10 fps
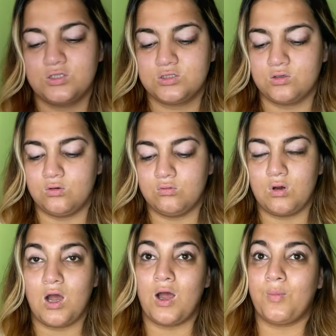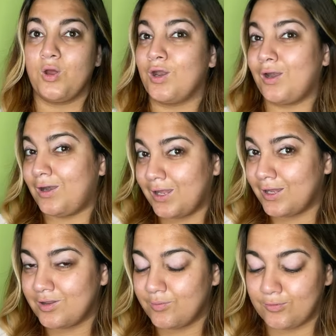so i'm gonna
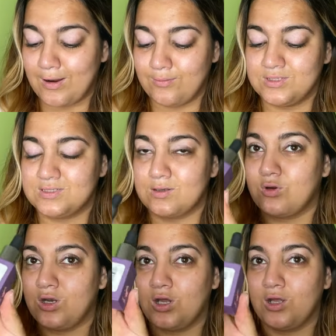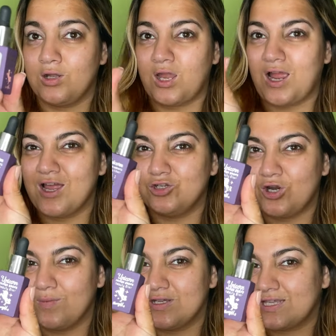layer the primers i'm gonna like
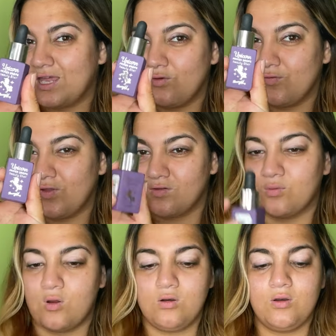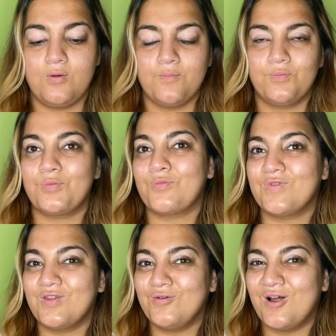hydrate my skin with this one
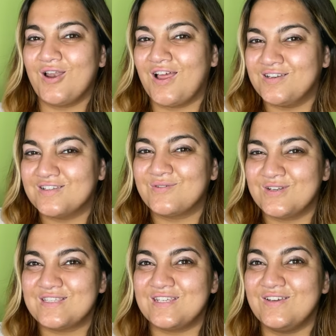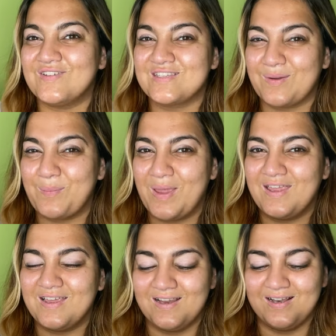i just want to see if it's like
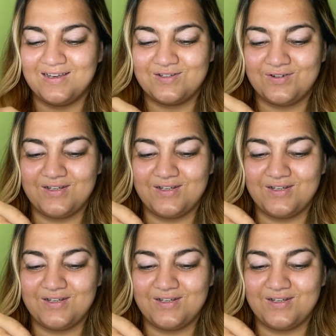pink and glittery